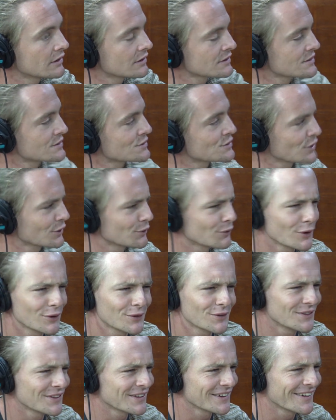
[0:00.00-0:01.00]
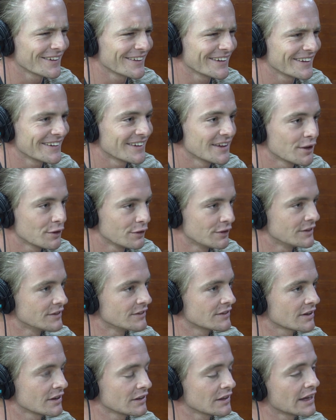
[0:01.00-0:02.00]
That's a Joe Rogan thing, I think, than
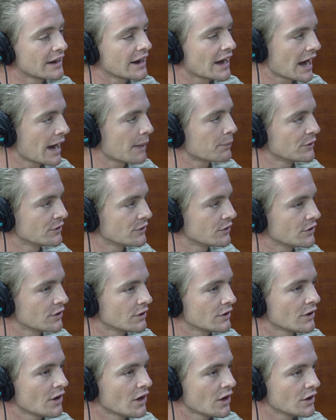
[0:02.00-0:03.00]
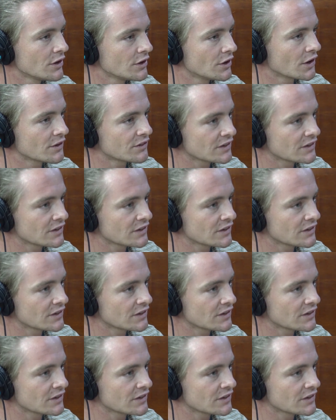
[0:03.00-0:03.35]
to let it happen to you.